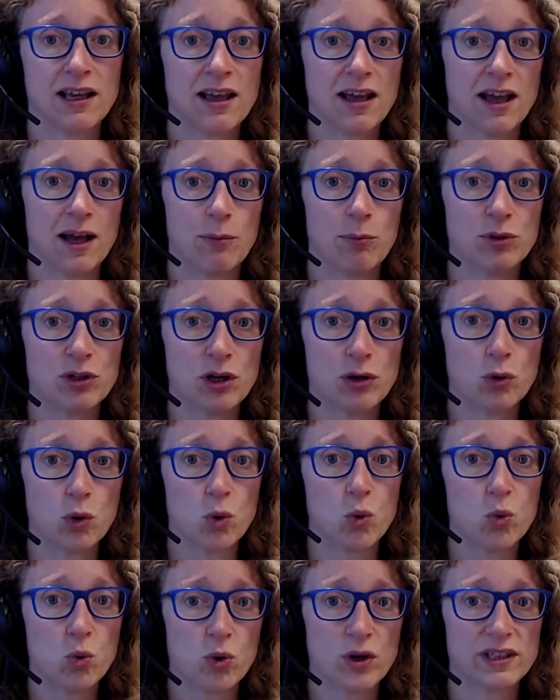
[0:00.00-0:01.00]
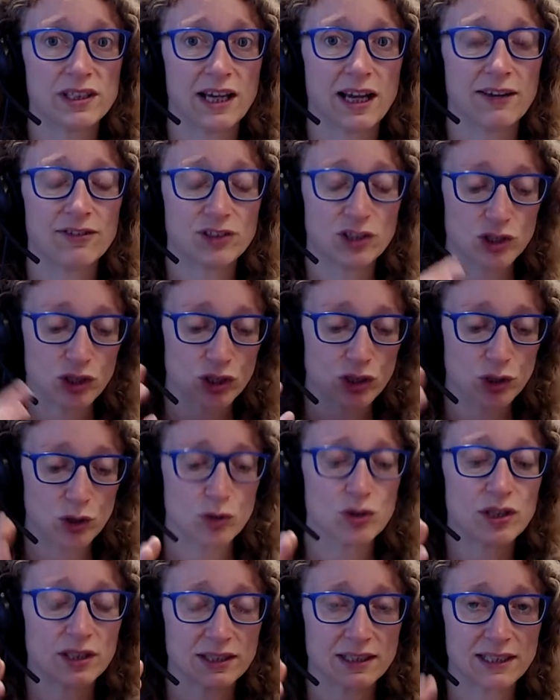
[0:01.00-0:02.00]
And um, we don't always have to just do
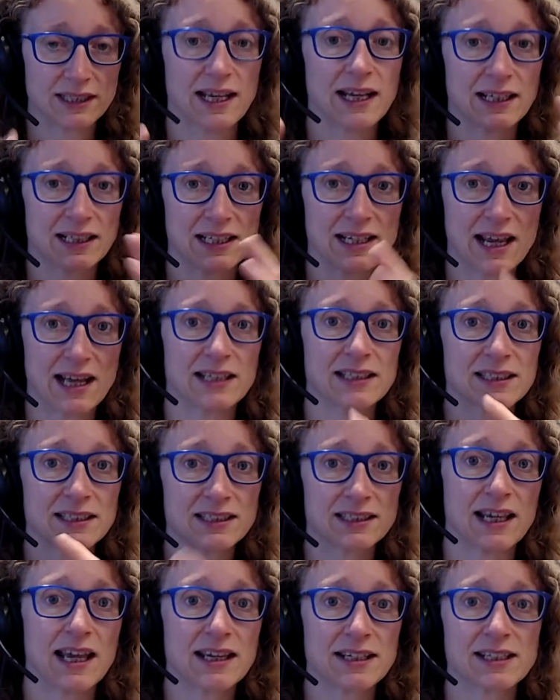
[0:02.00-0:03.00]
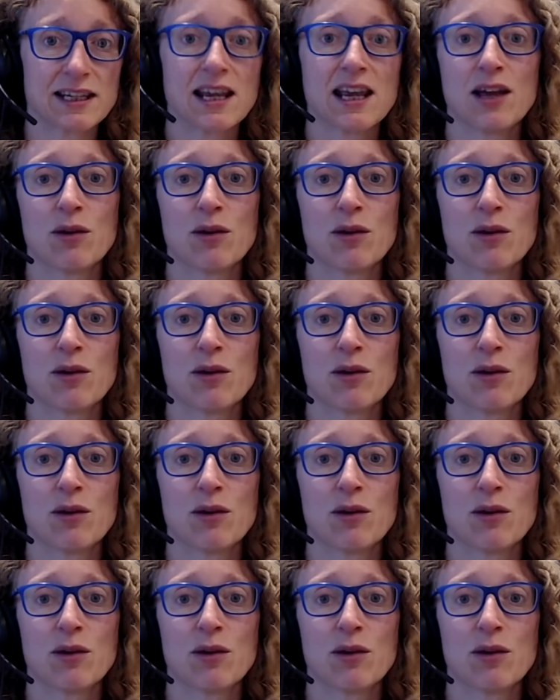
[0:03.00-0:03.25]
things exactly as set.